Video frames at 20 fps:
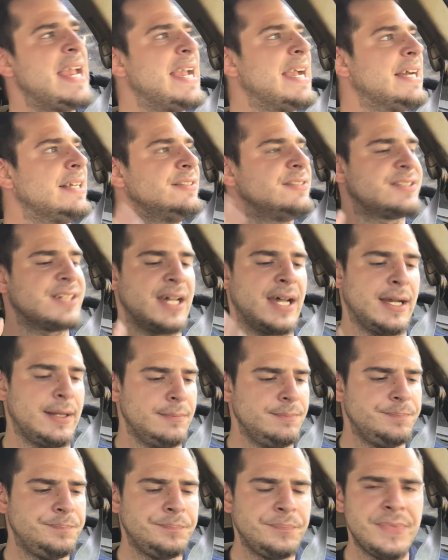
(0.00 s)
And
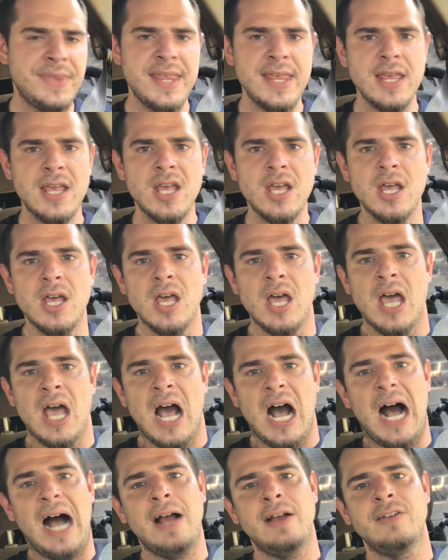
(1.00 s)

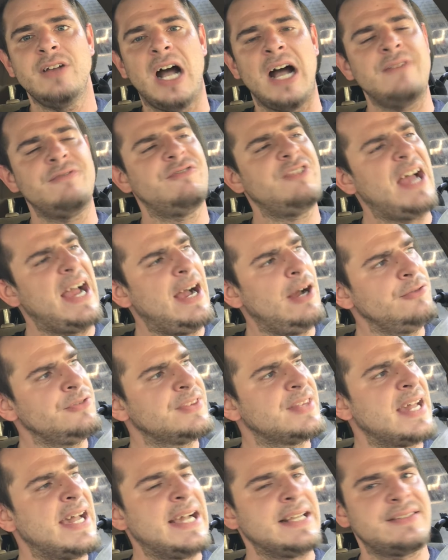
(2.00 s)
I
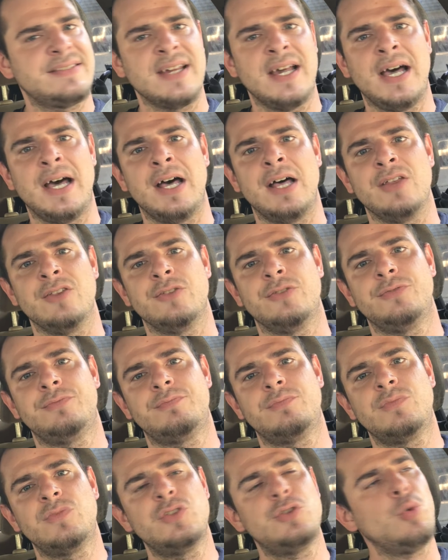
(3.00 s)
found that
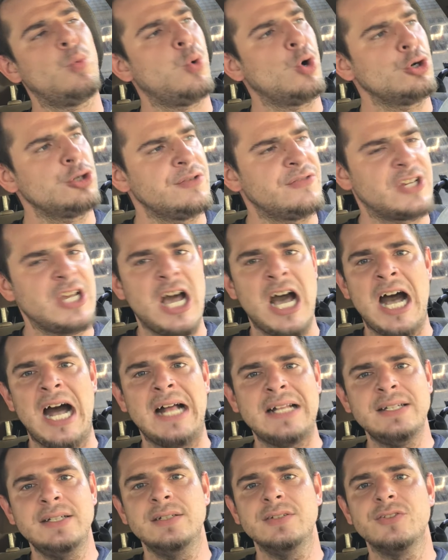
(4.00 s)
the Word of
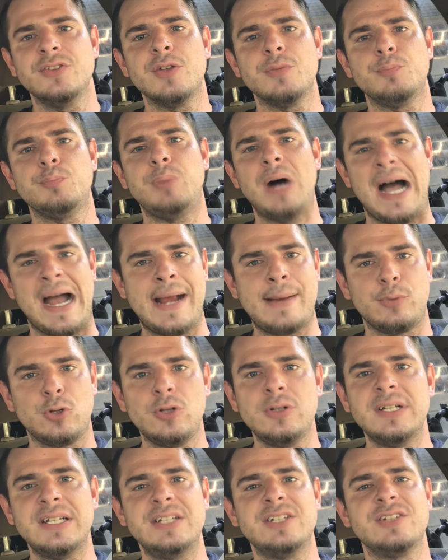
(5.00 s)
God, the
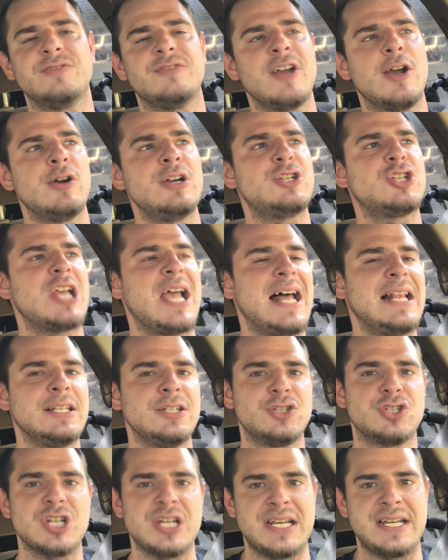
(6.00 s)
Bible, is very
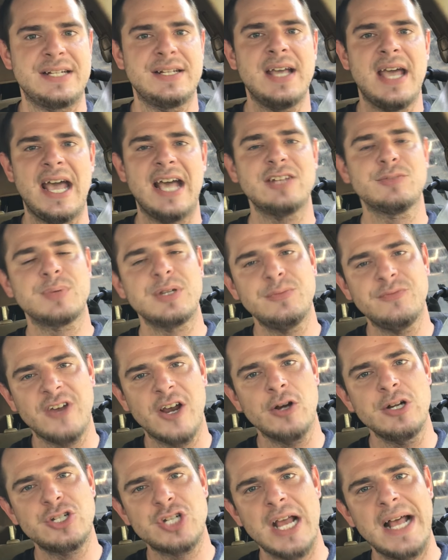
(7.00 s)
challenging, has been
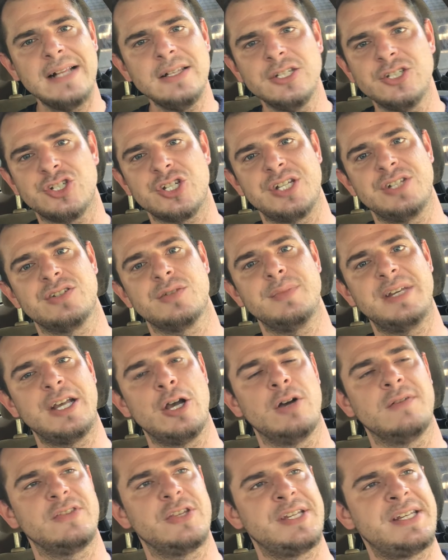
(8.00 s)
very challenging to me
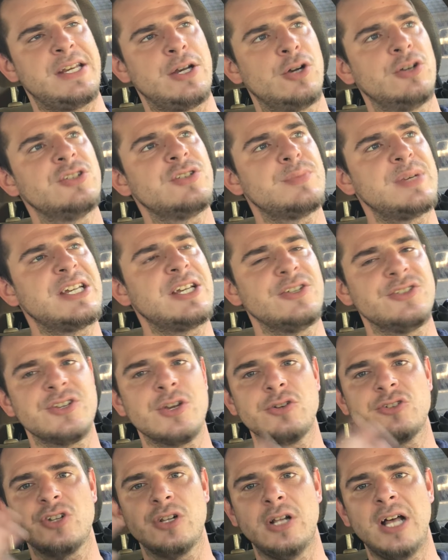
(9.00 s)
over the years, because
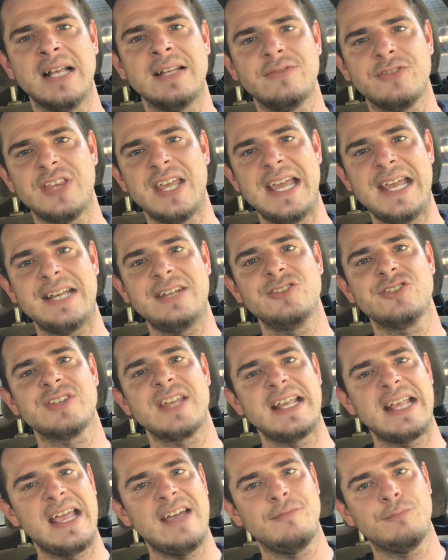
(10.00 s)
there's a lot of things
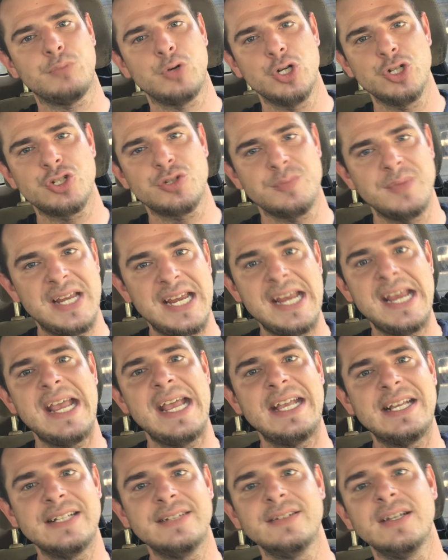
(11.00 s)
that have pushed me
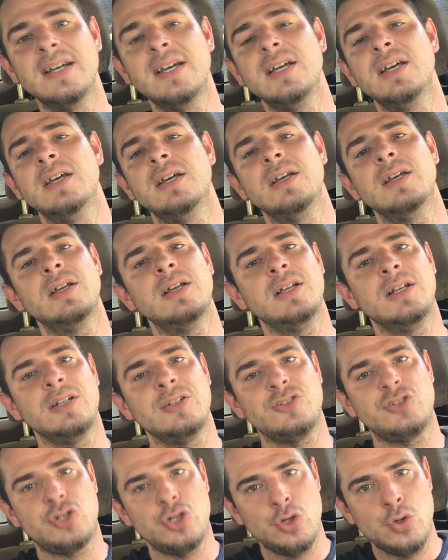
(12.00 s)
in
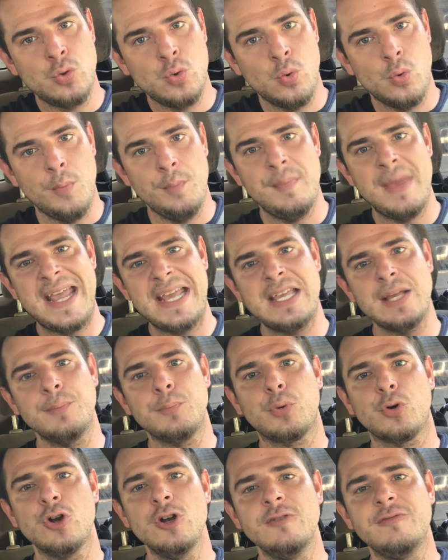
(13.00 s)
to make
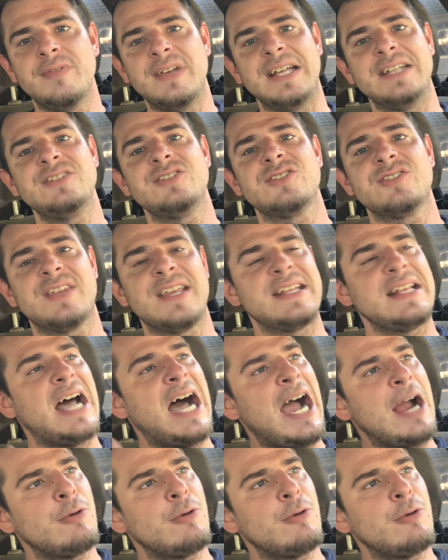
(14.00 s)
improvements that